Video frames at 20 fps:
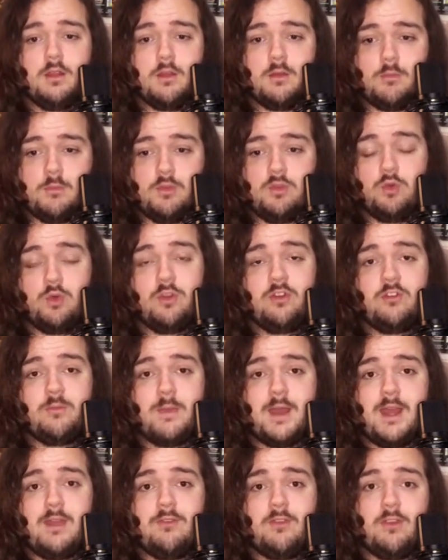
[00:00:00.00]
Majora's
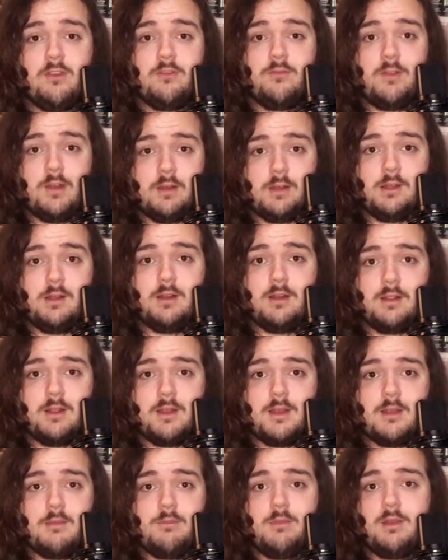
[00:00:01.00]
Mask is a very dark
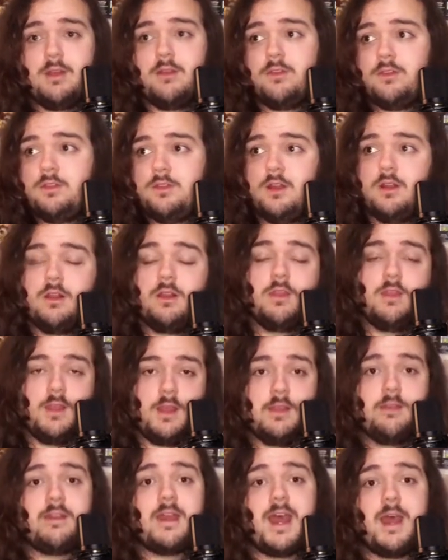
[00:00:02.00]
game because dark
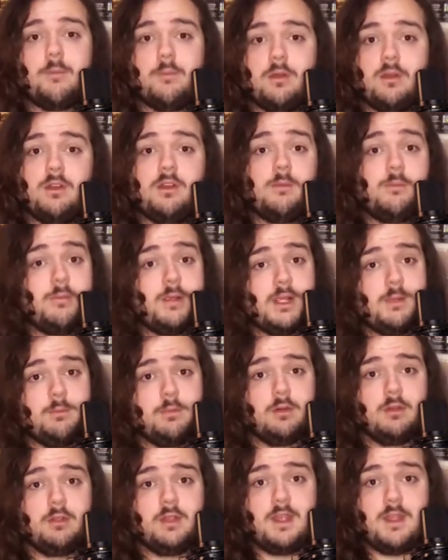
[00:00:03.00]
things happen to
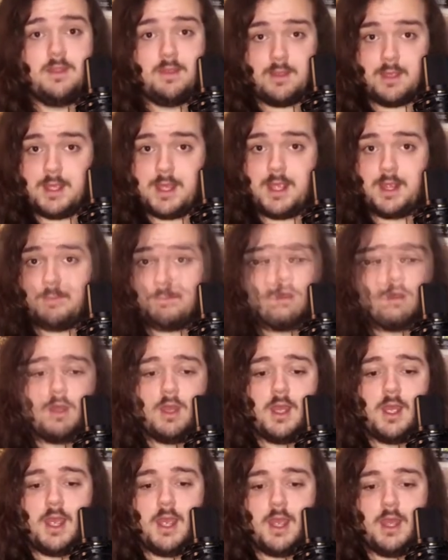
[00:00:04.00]
people in the game.
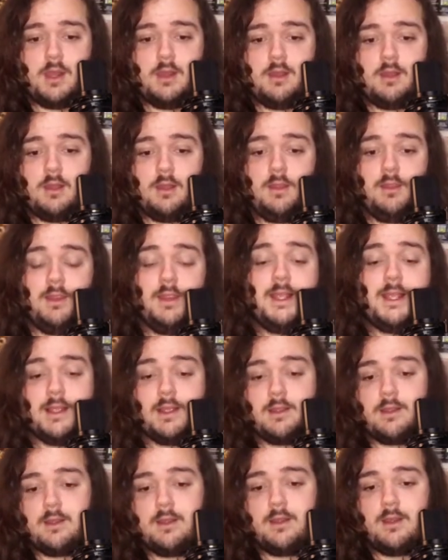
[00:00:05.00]
And
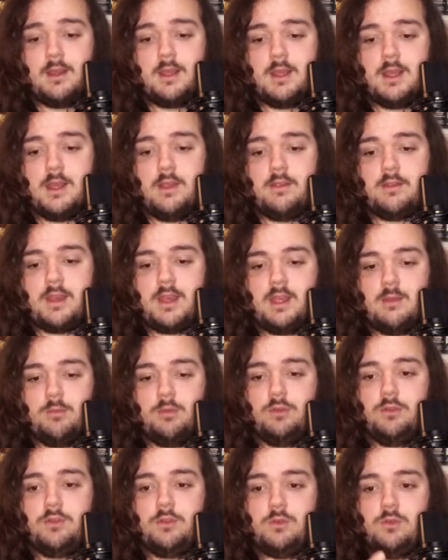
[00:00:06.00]
Link is
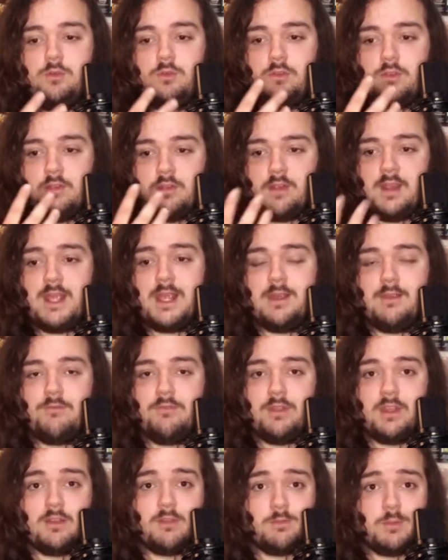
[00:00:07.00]
able to save
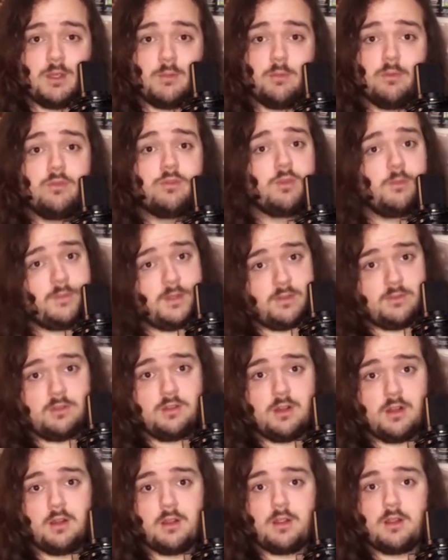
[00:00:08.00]
these people from these
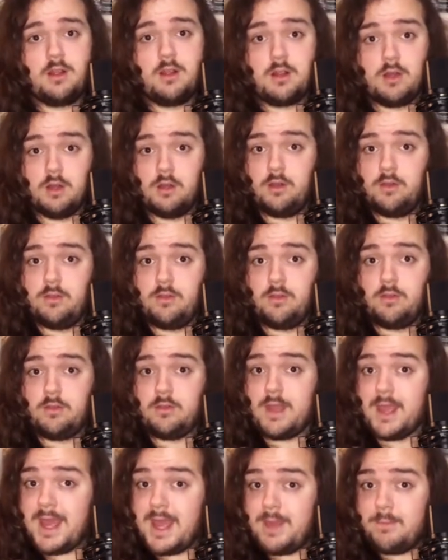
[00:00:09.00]
dark occurrences
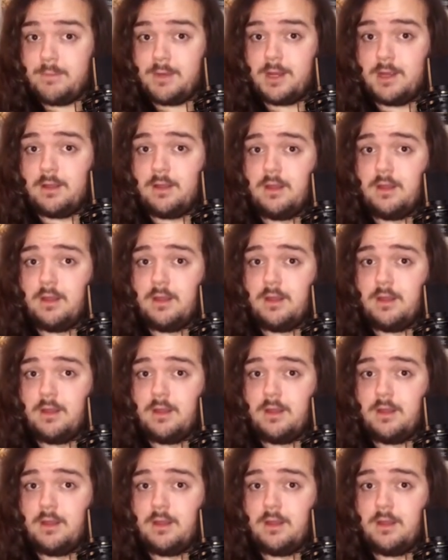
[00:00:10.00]
happening.